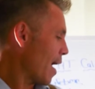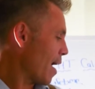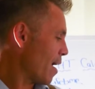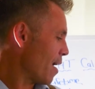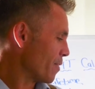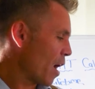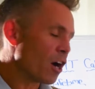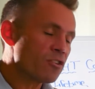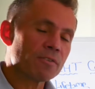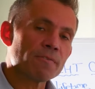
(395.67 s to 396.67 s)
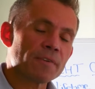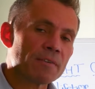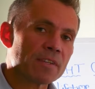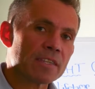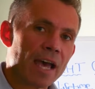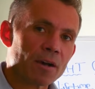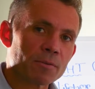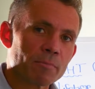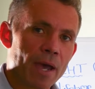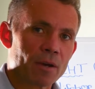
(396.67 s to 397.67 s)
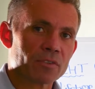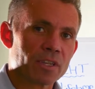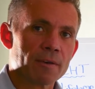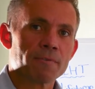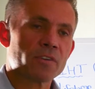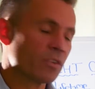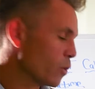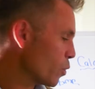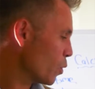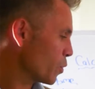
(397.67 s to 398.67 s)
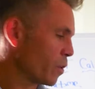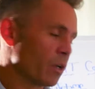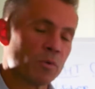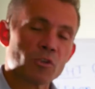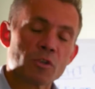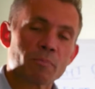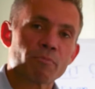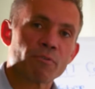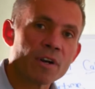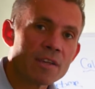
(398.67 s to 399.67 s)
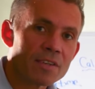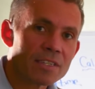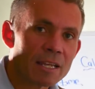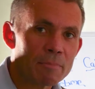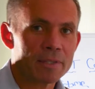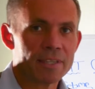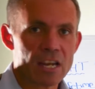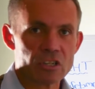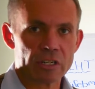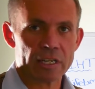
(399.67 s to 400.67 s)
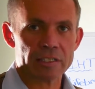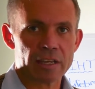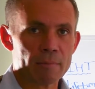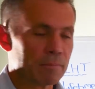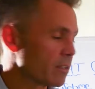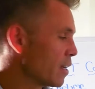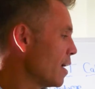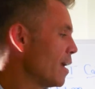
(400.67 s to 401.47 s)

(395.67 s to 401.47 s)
the £150,000 gift to the daughter, which was previously potentially exempt.